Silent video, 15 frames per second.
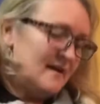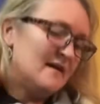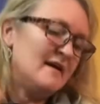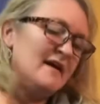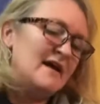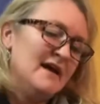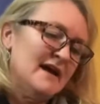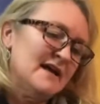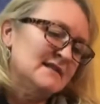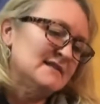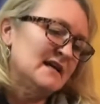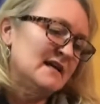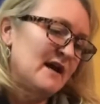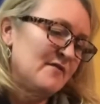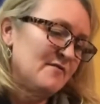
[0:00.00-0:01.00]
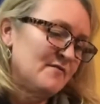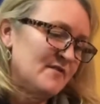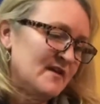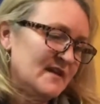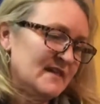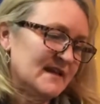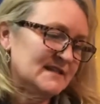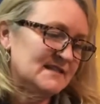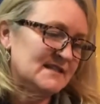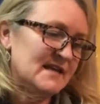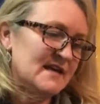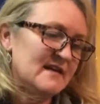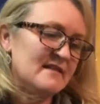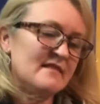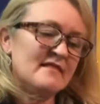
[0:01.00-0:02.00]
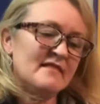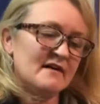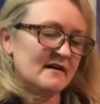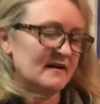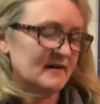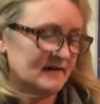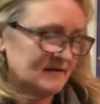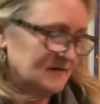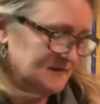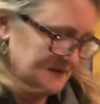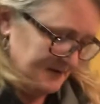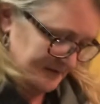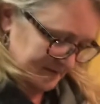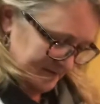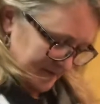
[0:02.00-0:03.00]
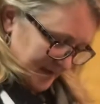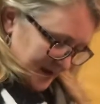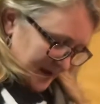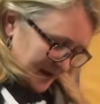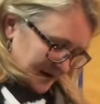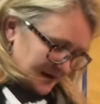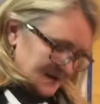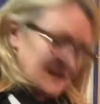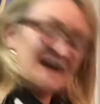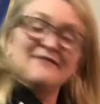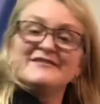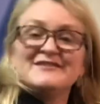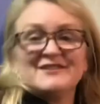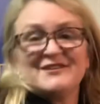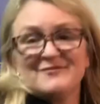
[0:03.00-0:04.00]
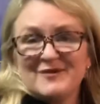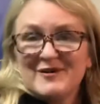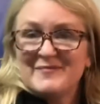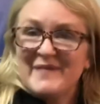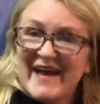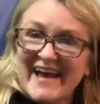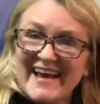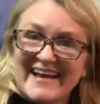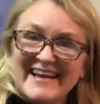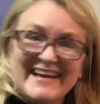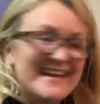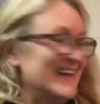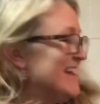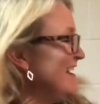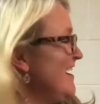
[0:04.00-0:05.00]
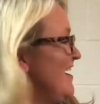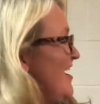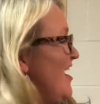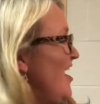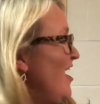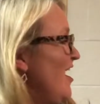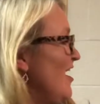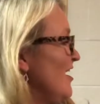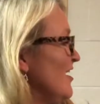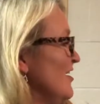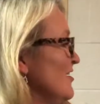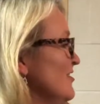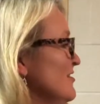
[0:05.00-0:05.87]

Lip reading: And another thing that's in the Dive Into the Word bag are